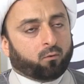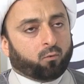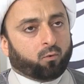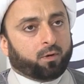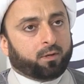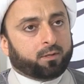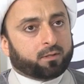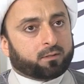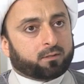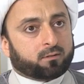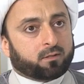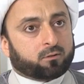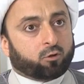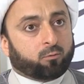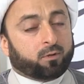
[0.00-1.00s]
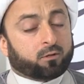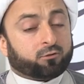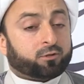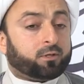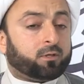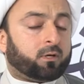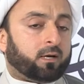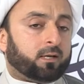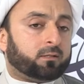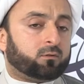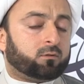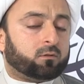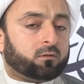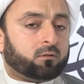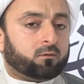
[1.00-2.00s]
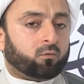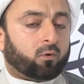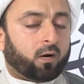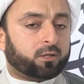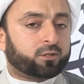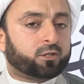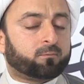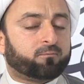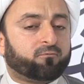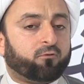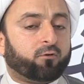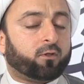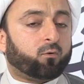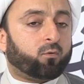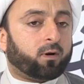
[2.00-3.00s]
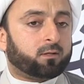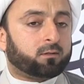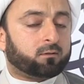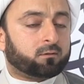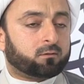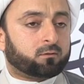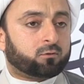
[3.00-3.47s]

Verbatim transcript: Well, it is not obligatory and wajib for the one